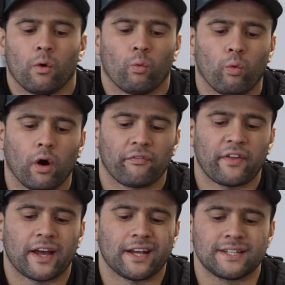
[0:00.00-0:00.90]
What
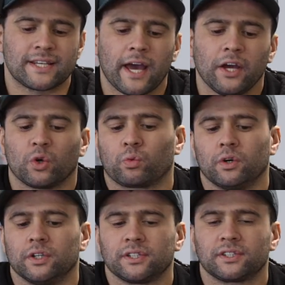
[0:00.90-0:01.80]
that entailed
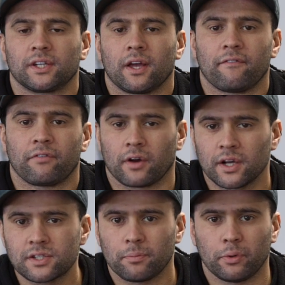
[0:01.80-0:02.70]
was for
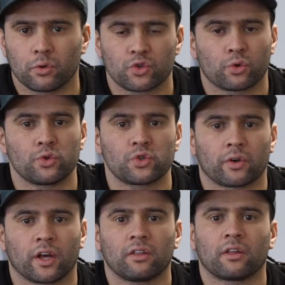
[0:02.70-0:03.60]
us to build true
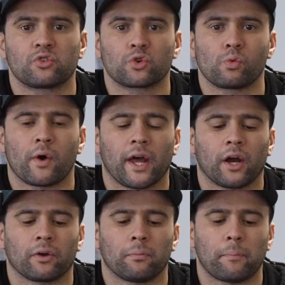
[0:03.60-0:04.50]
strength and true
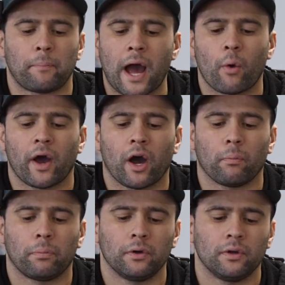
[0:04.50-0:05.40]
1RM power
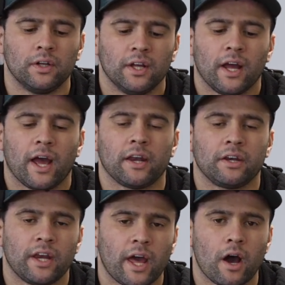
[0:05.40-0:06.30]
output,
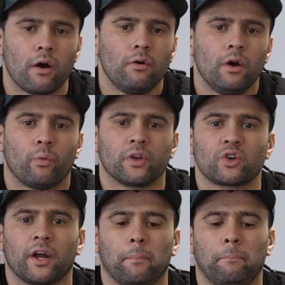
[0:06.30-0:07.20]
and now we're
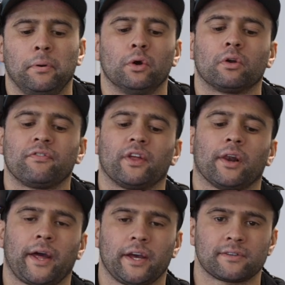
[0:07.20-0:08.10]
trying to build off the
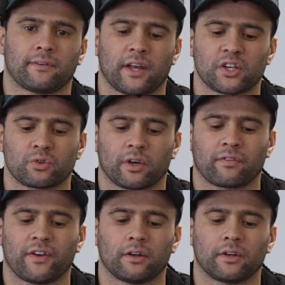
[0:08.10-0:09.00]
layers of that strength
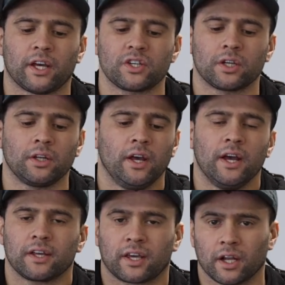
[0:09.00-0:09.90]

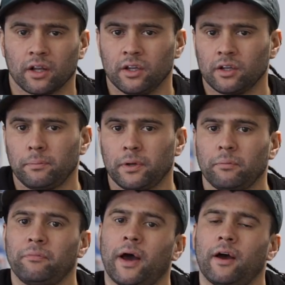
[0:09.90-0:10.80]
foundation, get a little bit
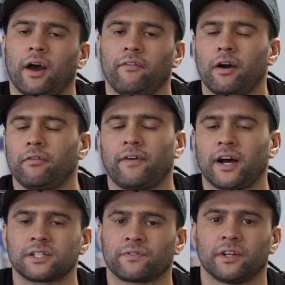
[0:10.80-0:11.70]
of our
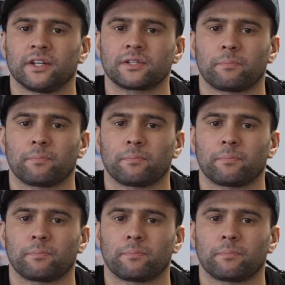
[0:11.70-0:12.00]
fast fitness